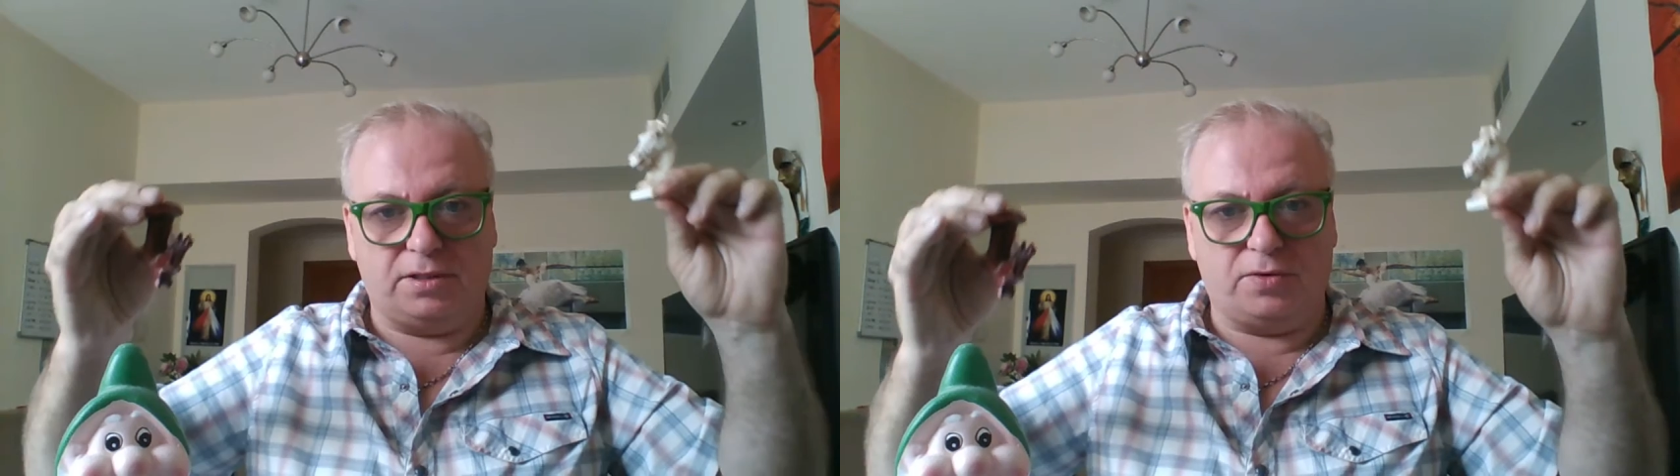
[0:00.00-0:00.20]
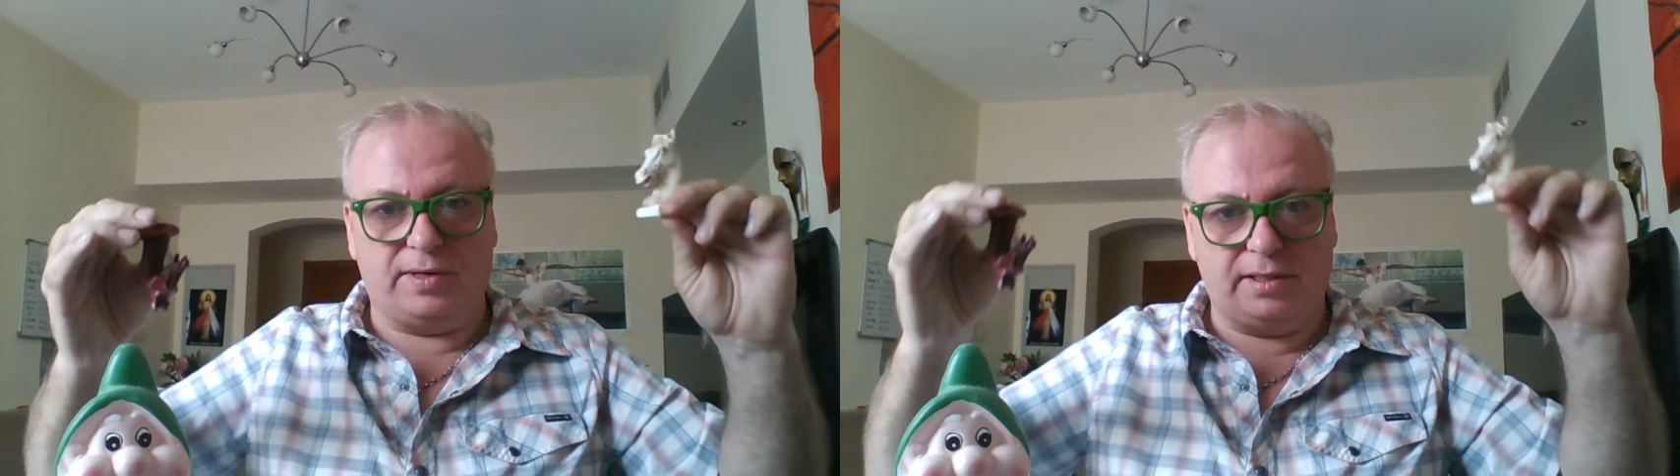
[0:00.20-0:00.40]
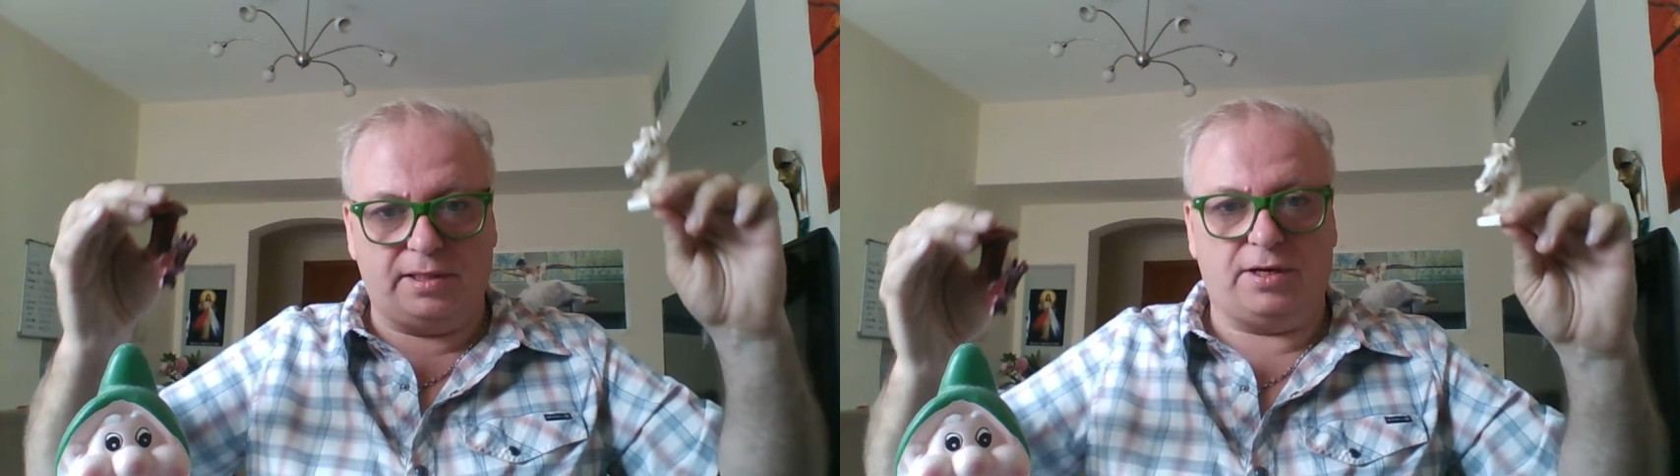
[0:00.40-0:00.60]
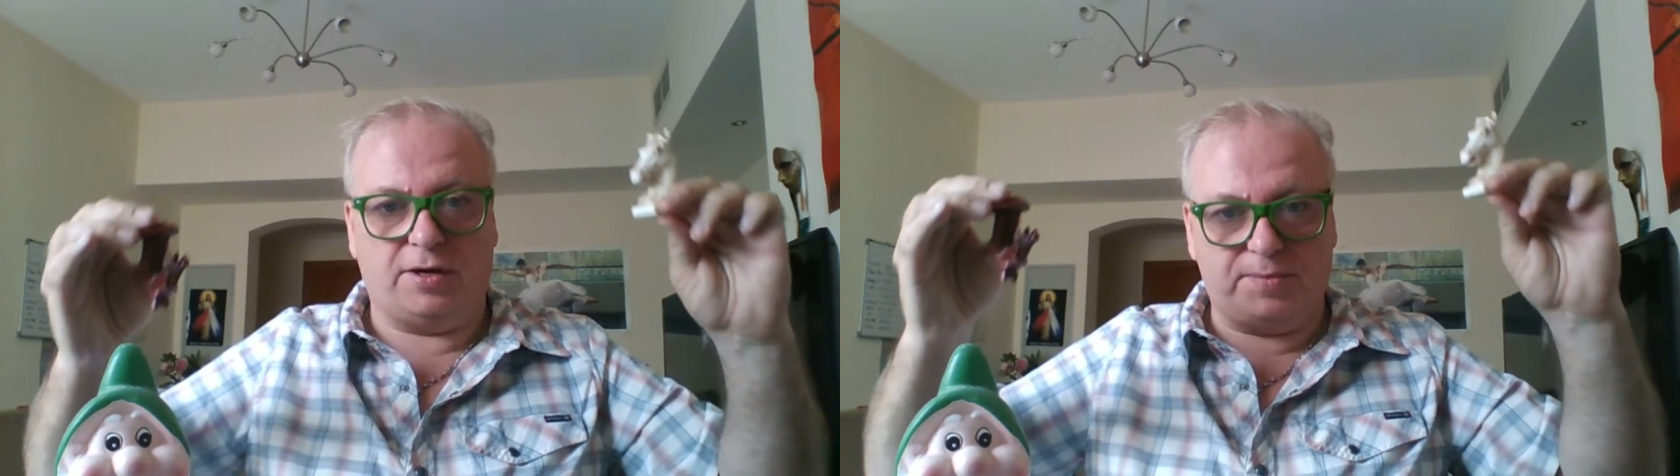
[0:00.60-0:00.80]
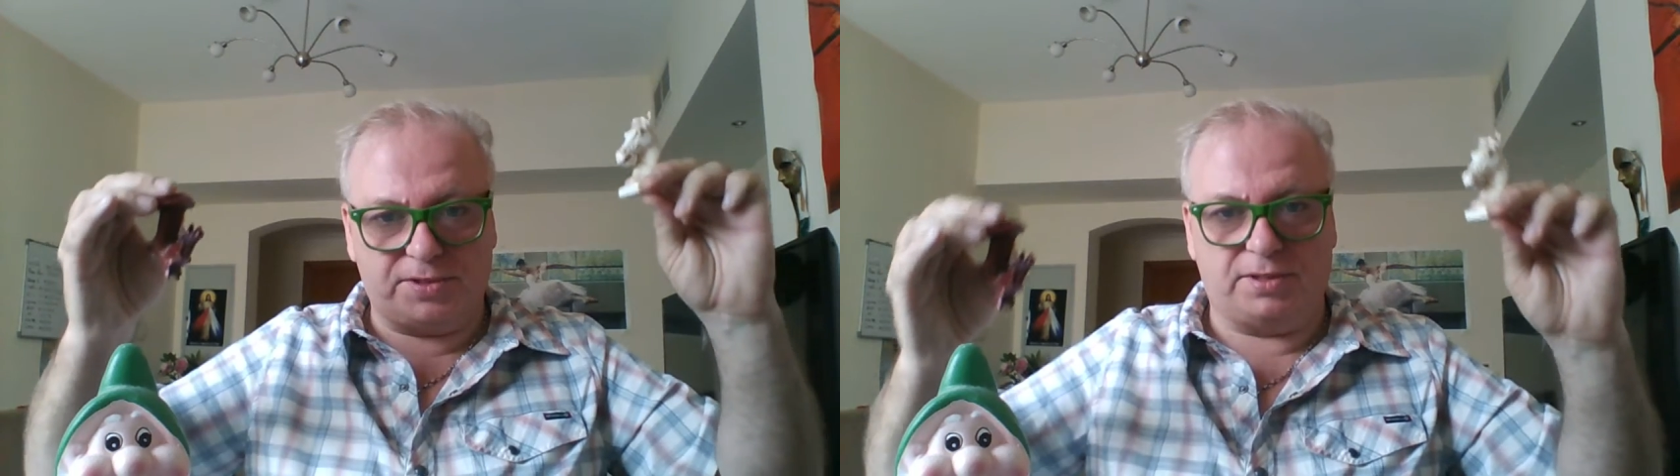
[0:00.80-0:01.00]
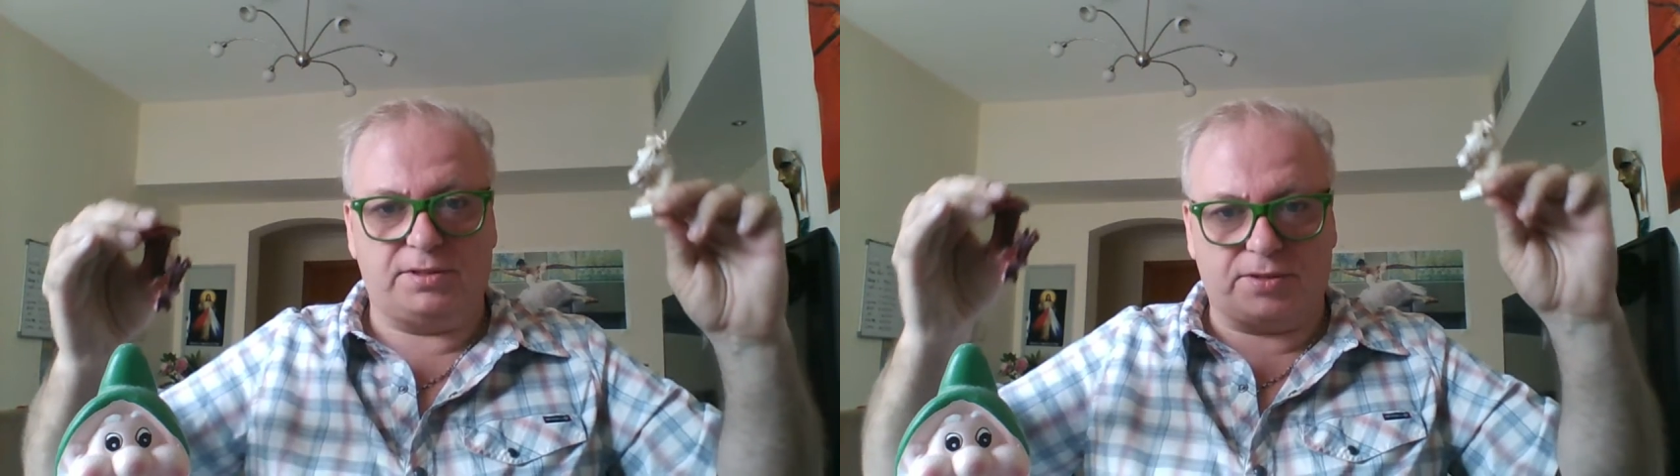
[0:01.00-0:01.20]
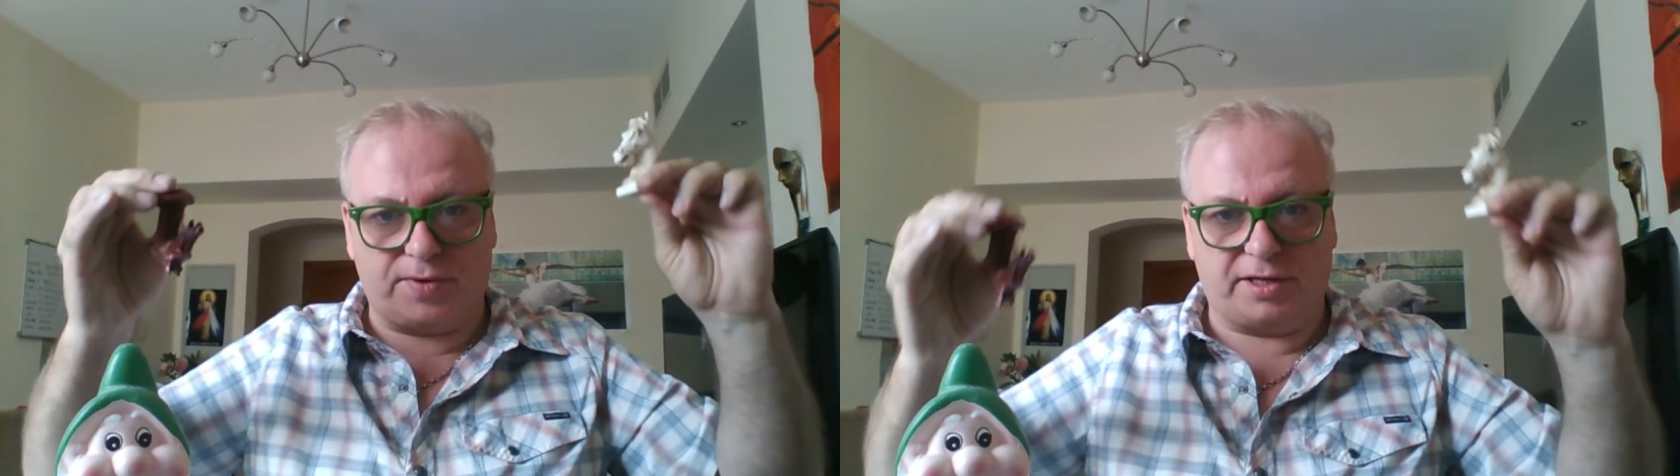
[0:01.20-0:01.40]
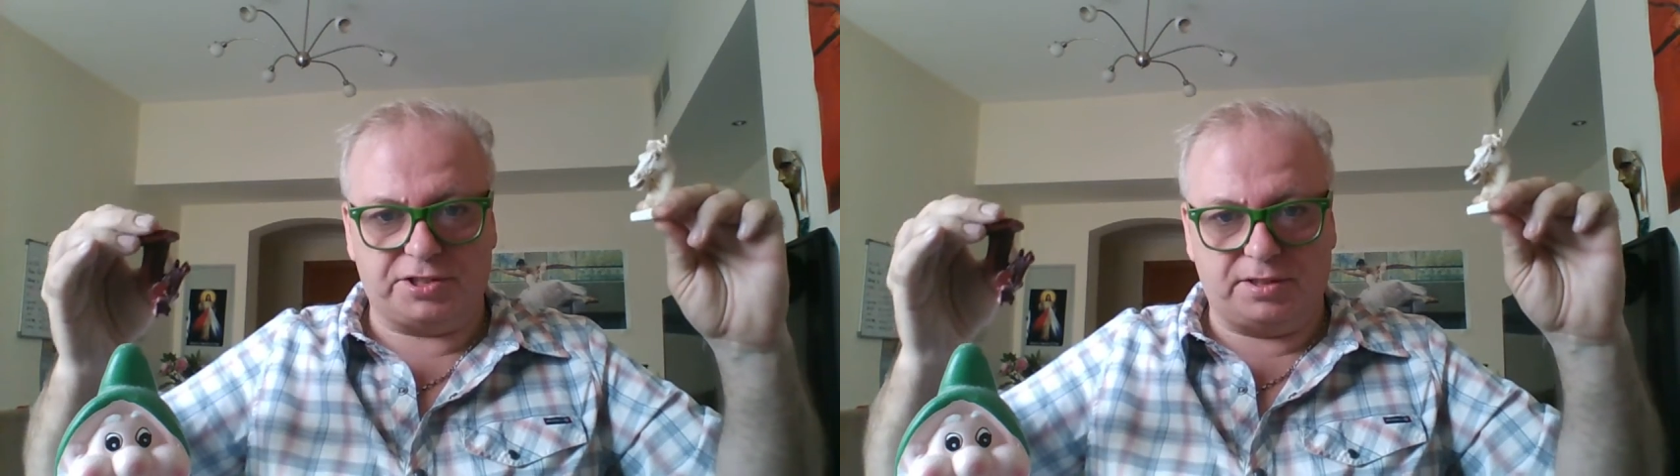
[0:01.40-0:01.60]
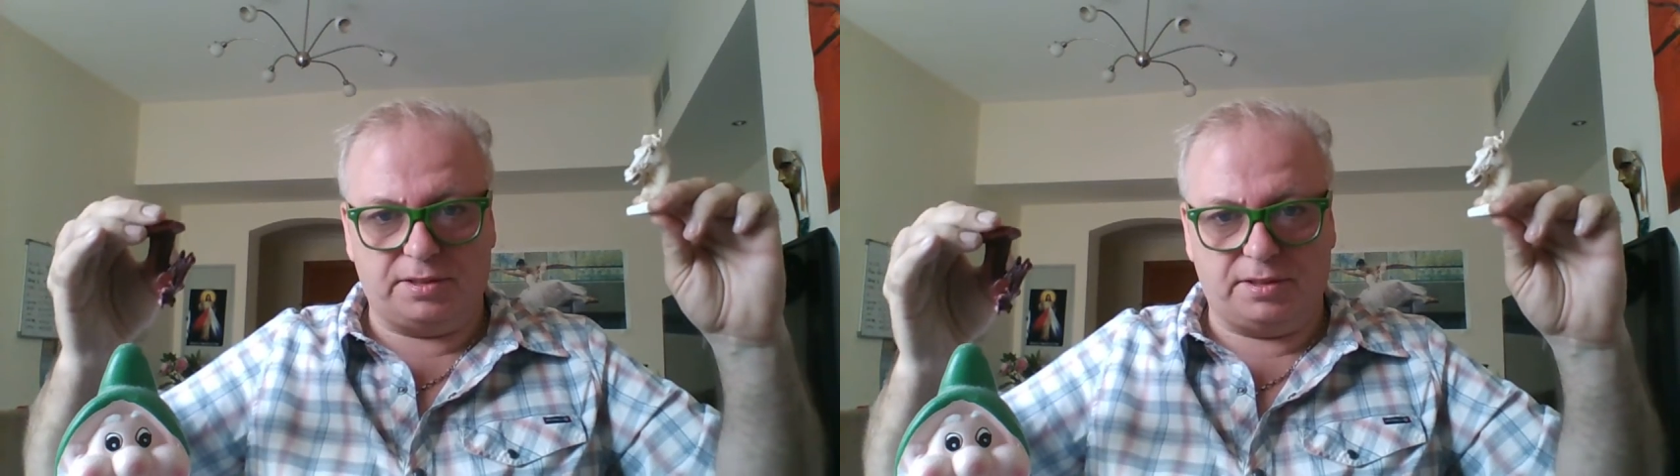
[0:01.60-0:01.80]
going the opposite direction,